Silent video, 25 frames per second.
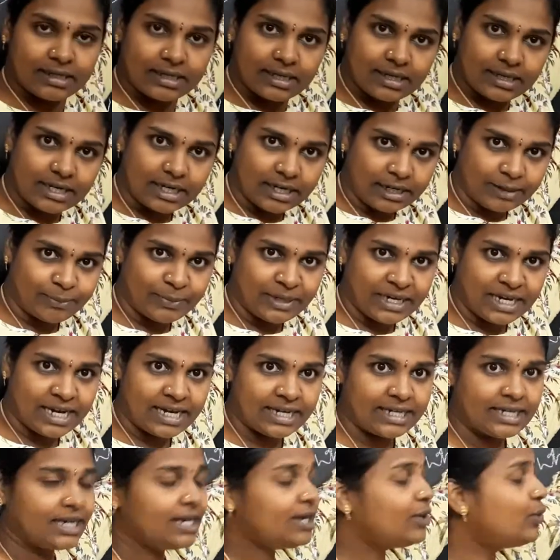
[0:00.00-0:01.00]

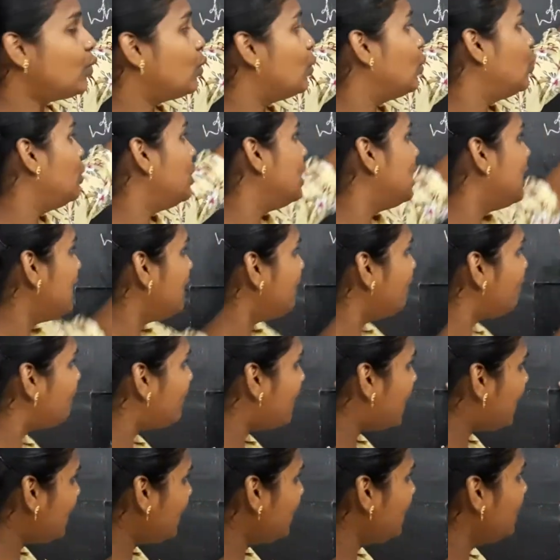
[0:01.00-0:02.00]
terminated only
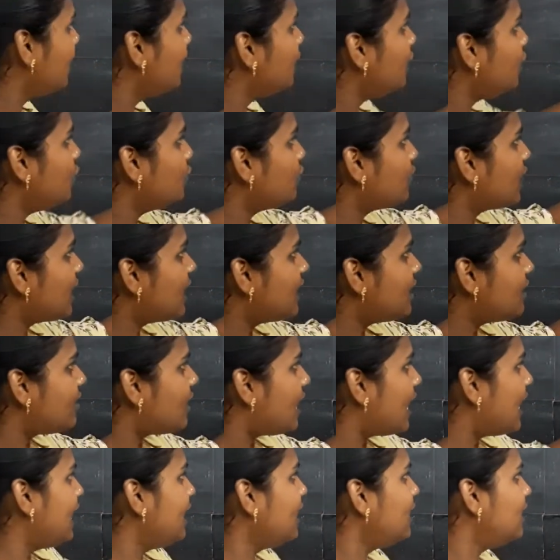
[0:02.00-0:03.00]
when you can
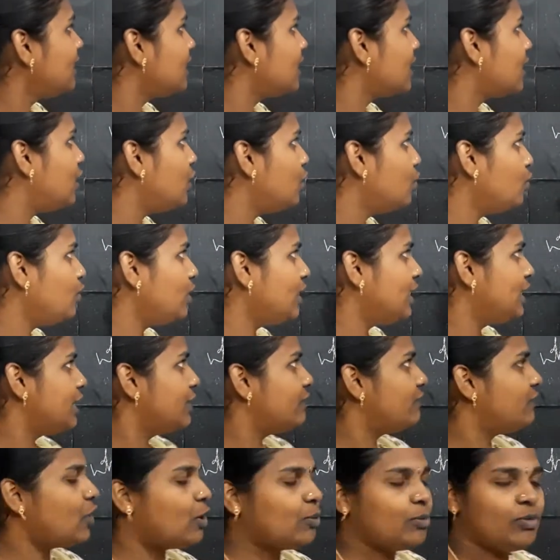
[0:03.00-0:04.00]
write q in the
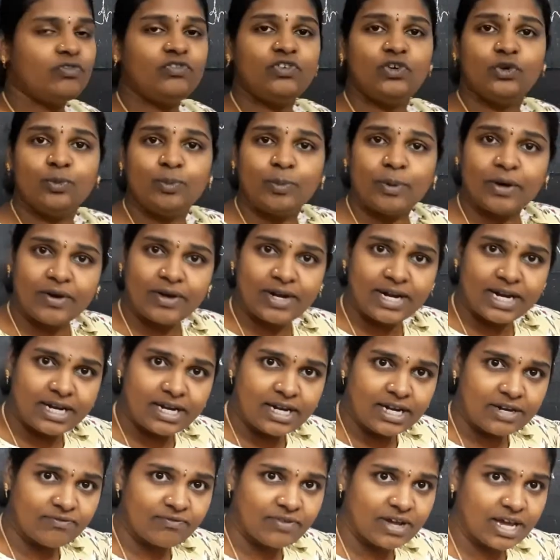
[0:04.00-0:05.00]
form of 2 power n
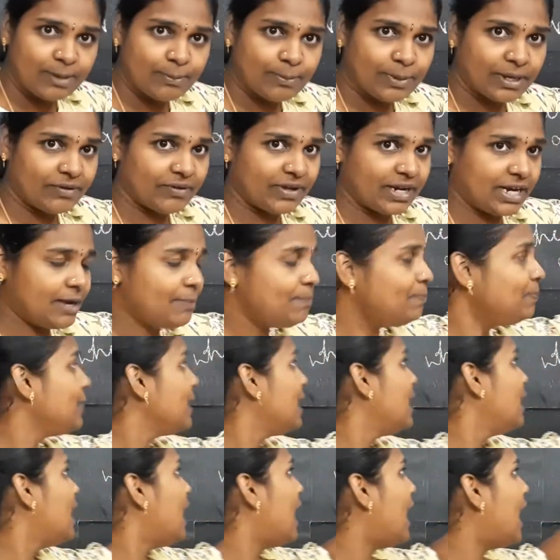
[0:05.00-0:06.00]
and 5 power m,
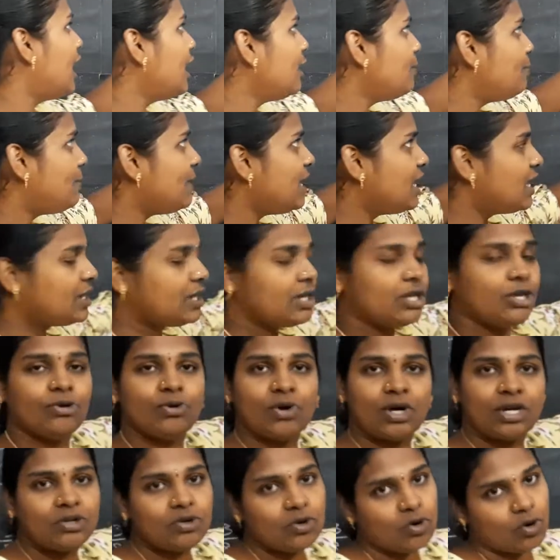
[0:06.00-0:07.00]
and p and q
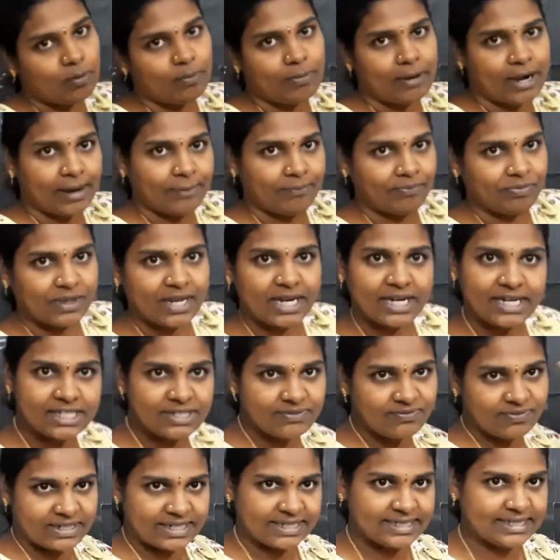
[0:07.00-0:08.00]
are co-prime. That is
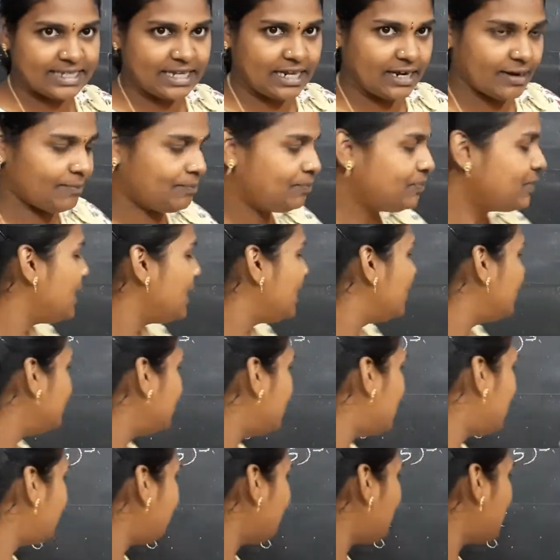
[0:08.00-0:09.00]
first theorem.
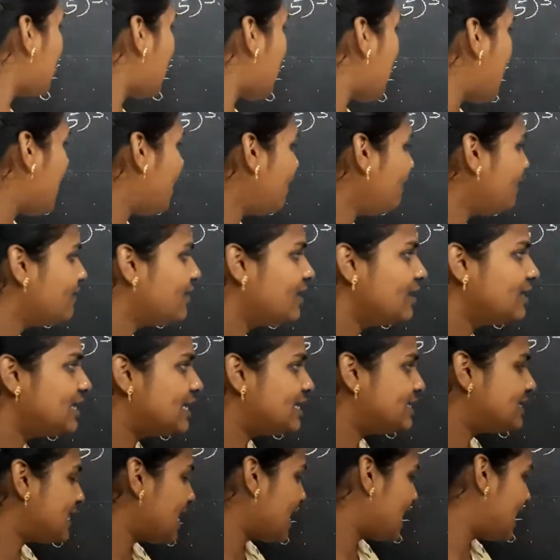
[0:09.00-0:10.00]
Then we have the
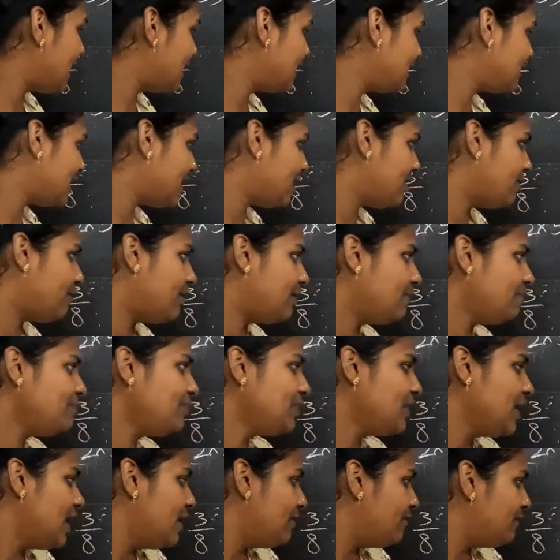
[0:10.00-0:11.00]
second theorem,
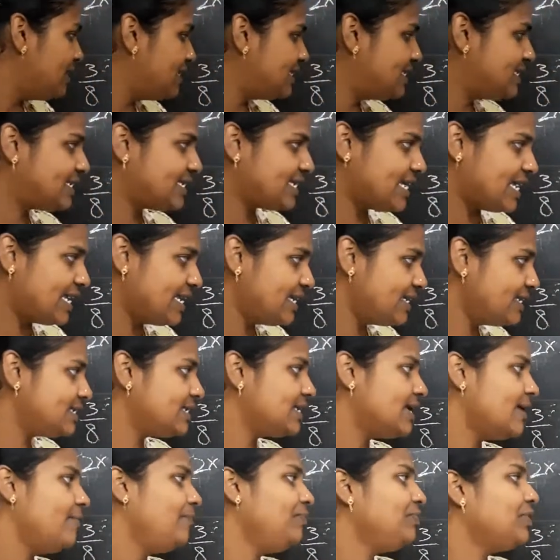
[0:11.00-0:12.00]
which
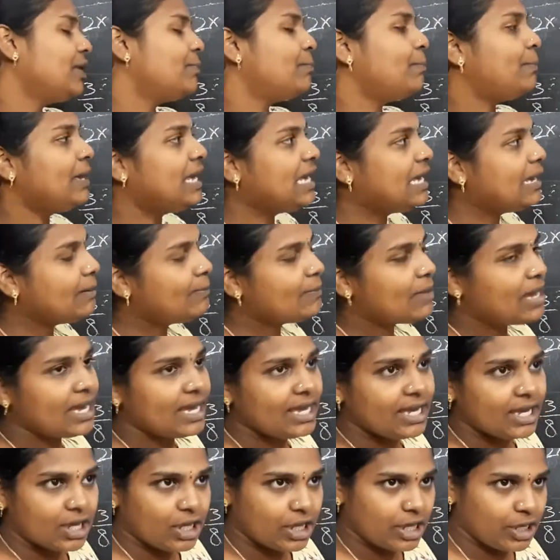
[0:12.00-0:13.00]
says p by
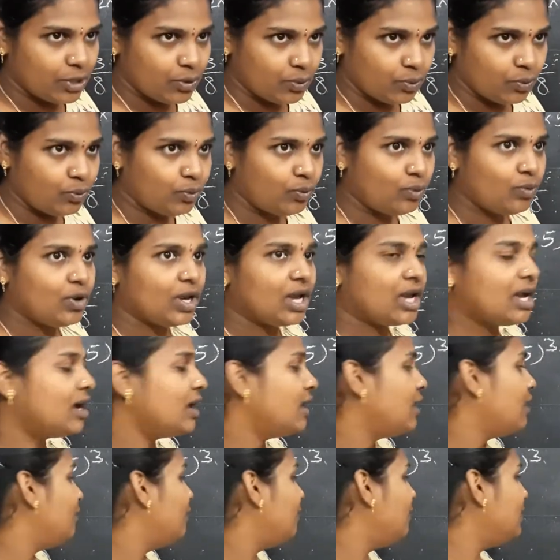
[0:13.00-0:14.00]
q,
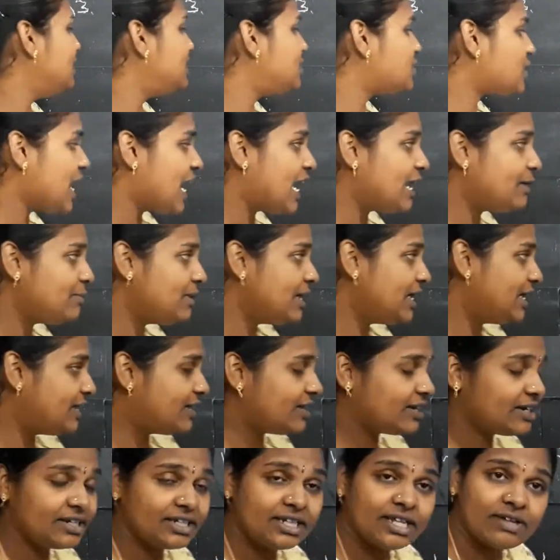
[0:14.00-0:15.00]
which can be
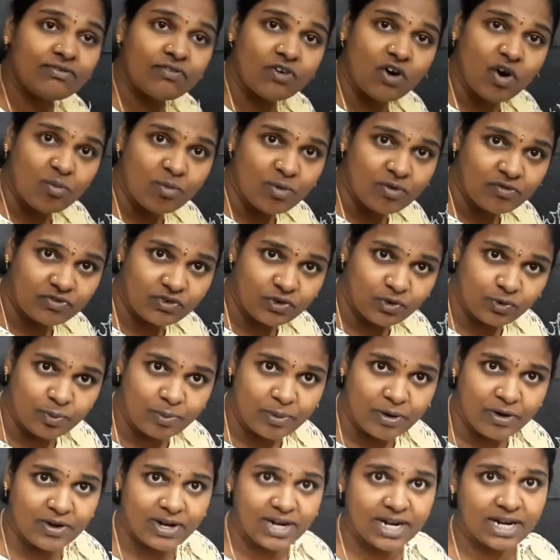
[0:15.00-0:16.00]
written in the form of 2
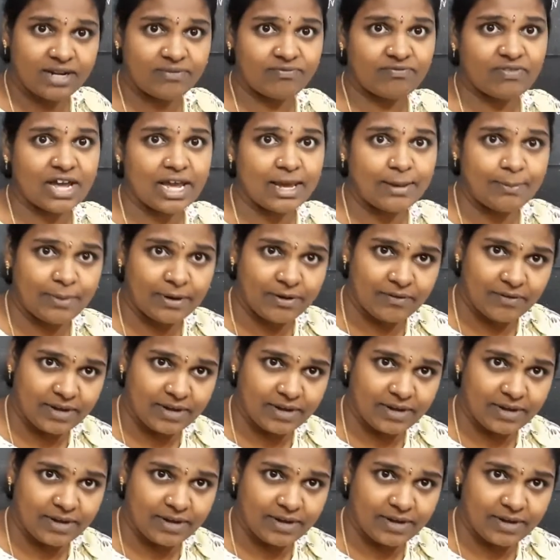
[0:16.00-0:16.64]
power n 5 power